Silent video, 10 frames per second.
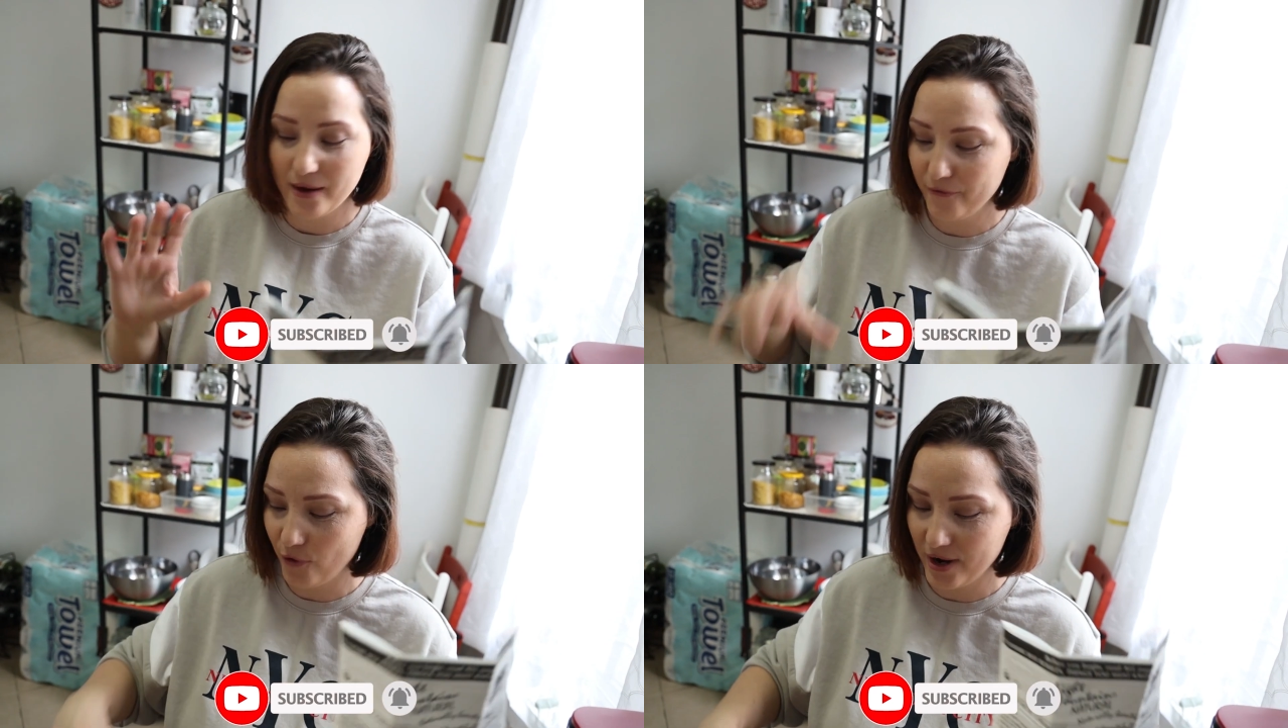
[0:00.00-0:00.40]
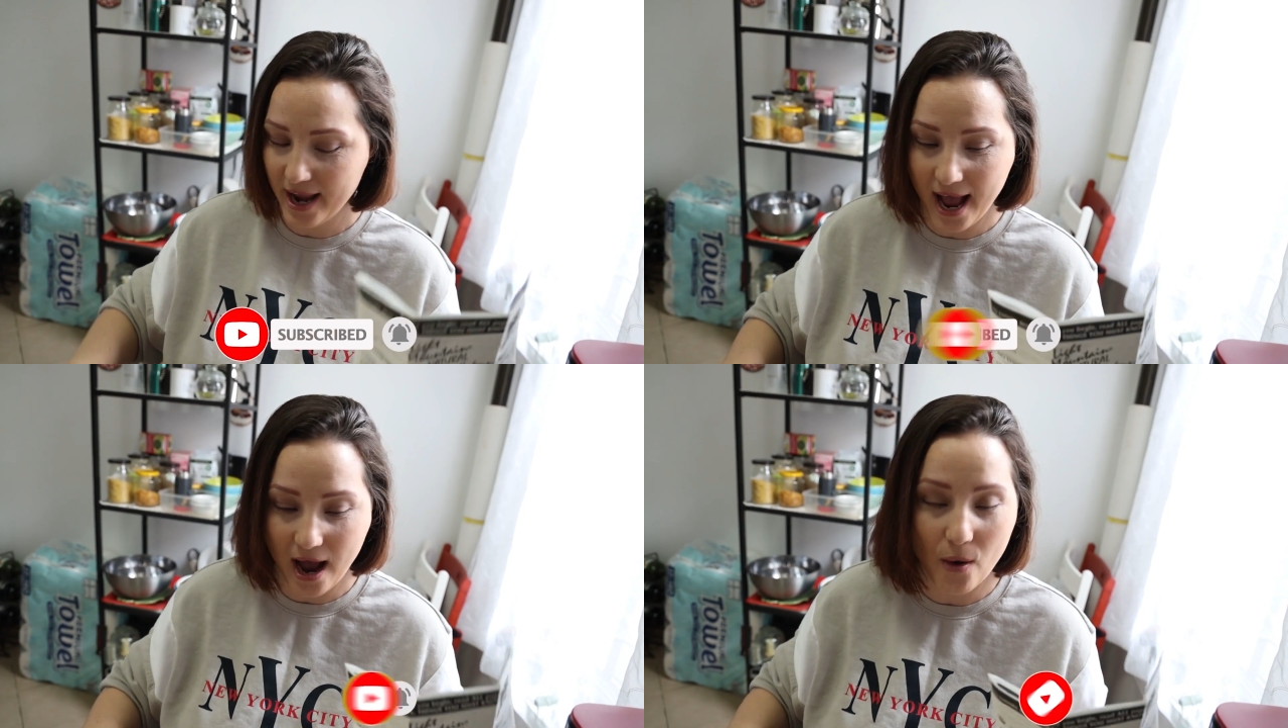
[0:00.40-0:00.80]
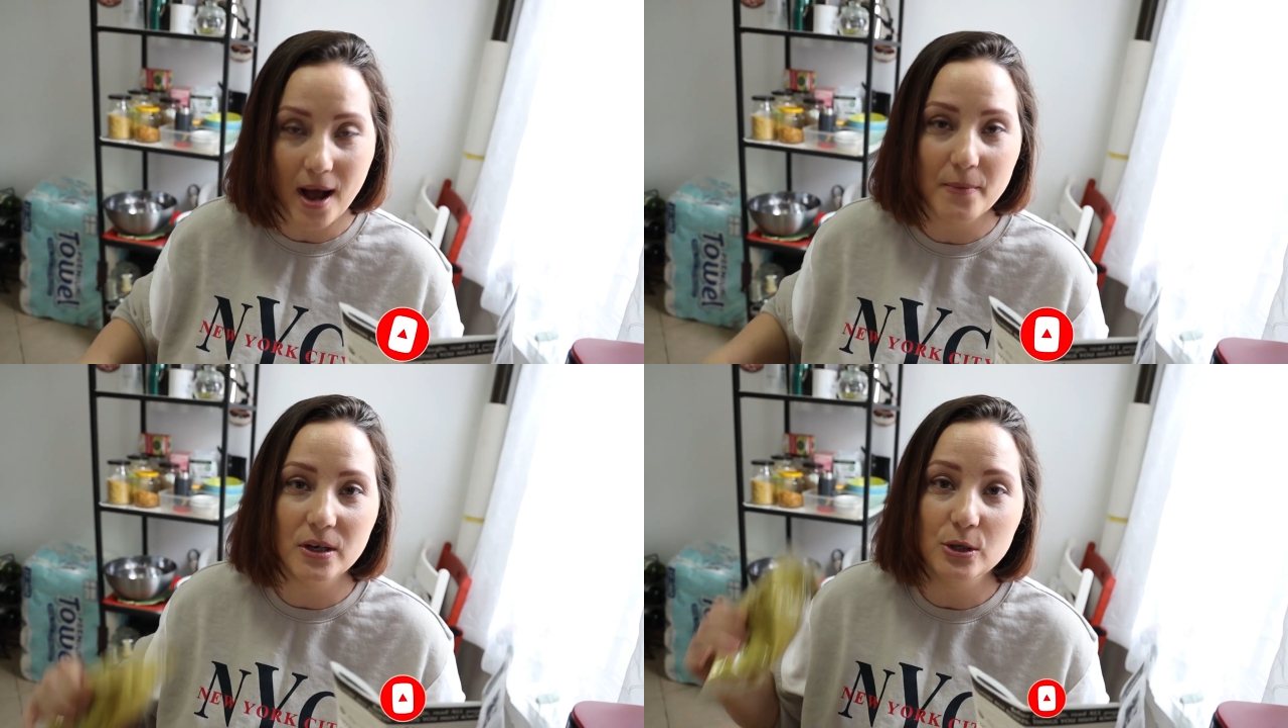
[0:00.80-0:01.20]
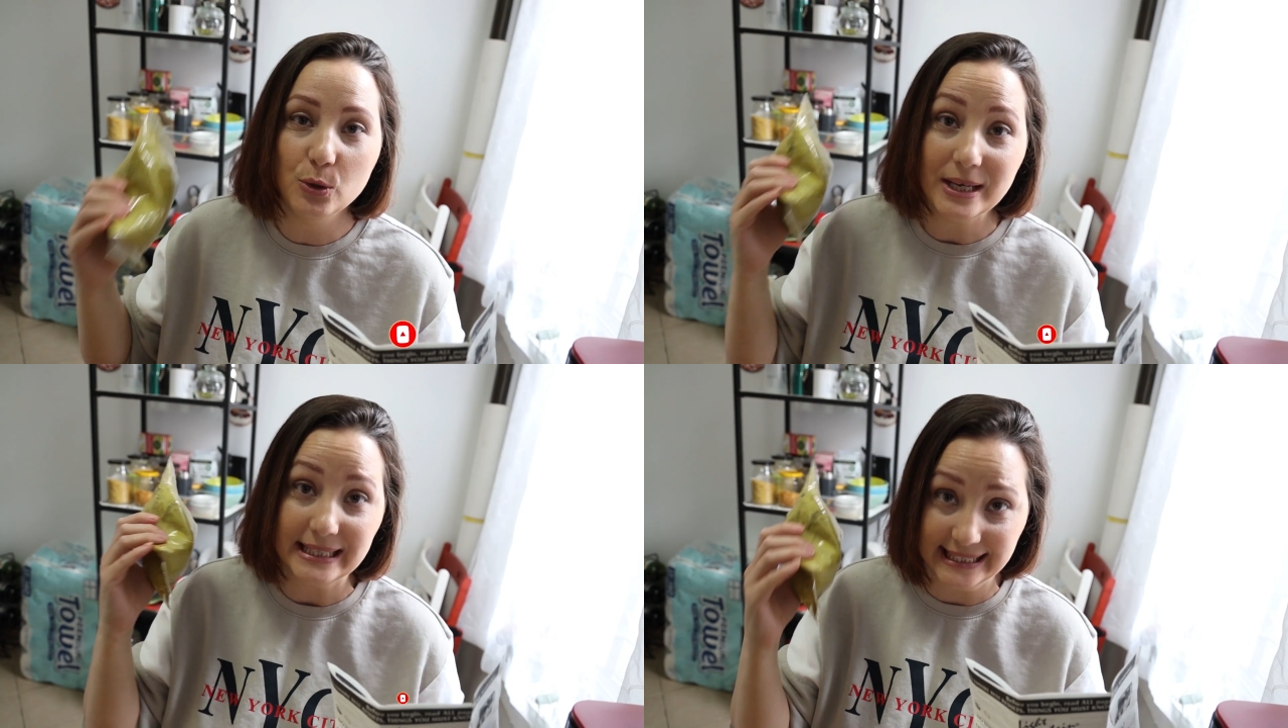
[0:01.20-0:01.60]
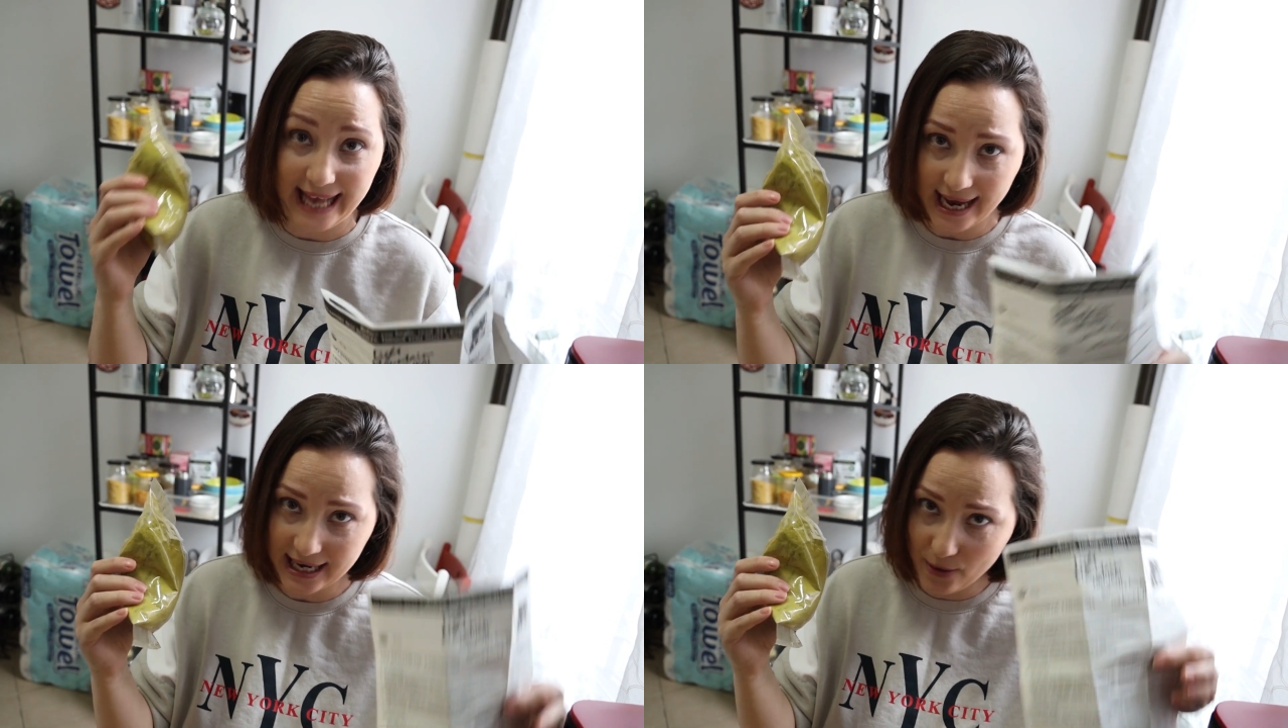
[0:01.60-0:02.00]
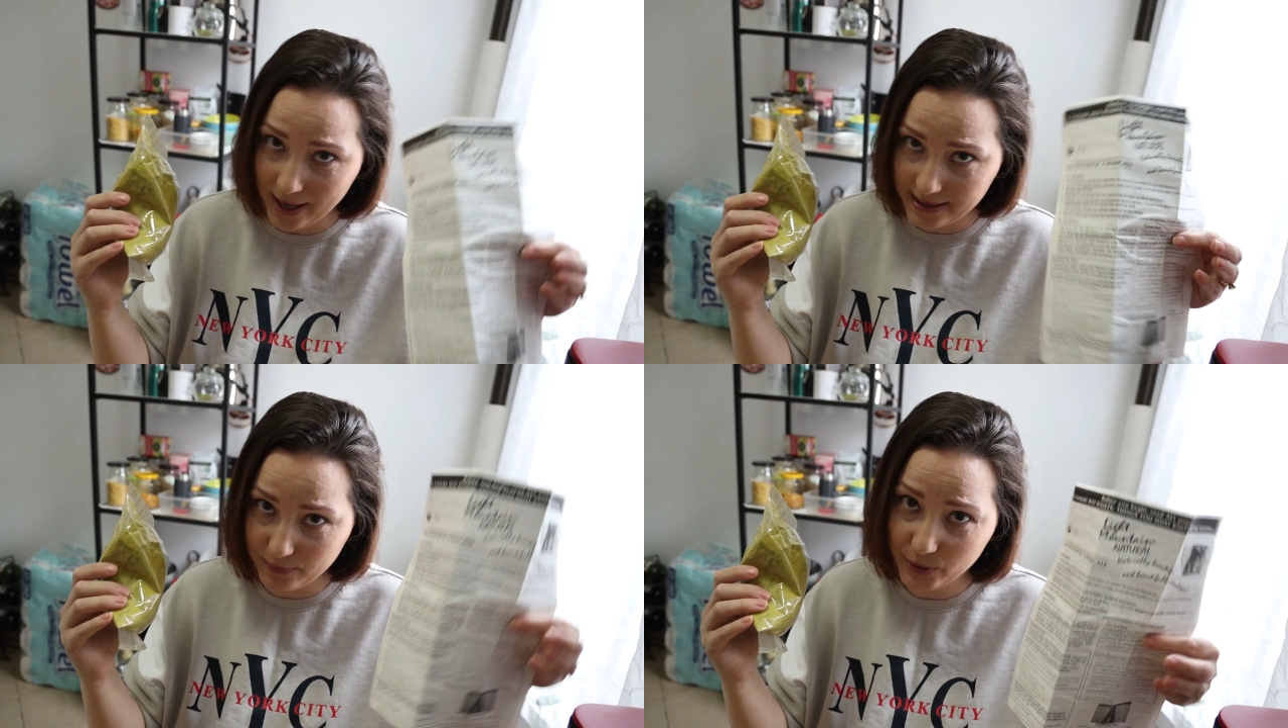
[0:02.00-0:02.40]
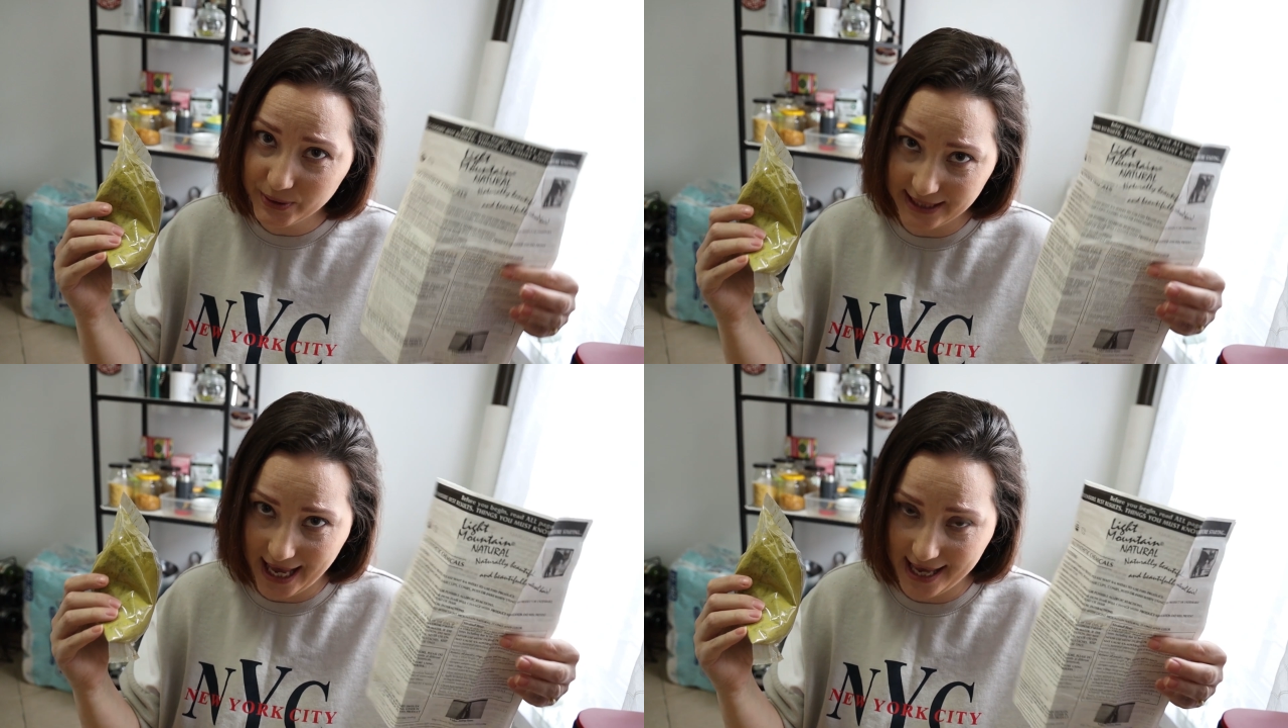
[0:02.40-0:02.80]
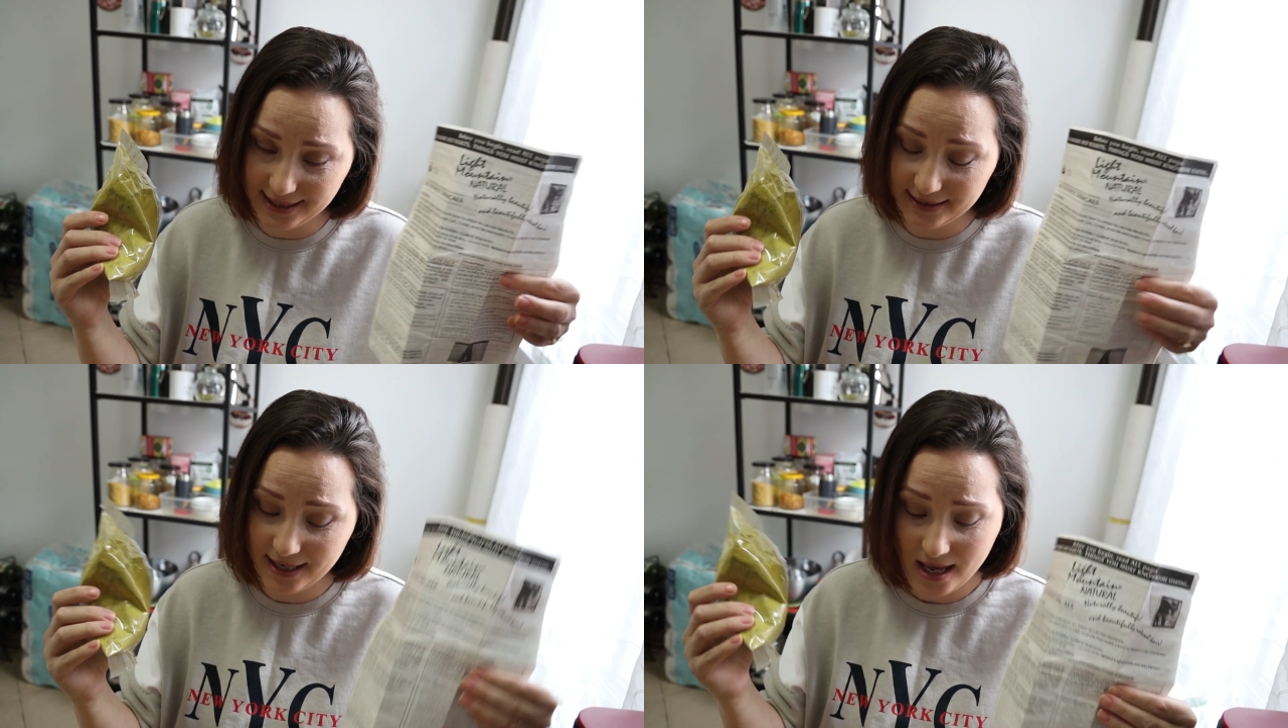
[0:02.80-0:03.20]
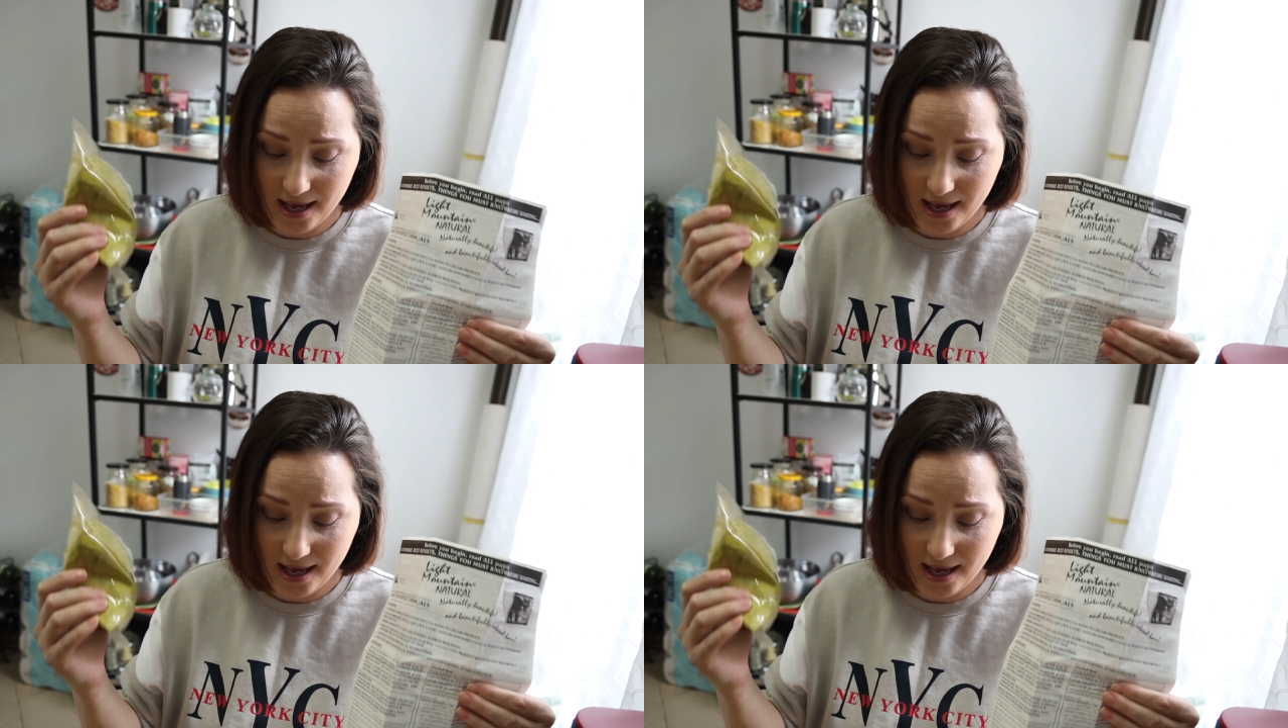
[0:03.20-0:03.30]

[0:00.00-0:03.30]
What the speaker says: for now, I'm gonna do exactly what the book says,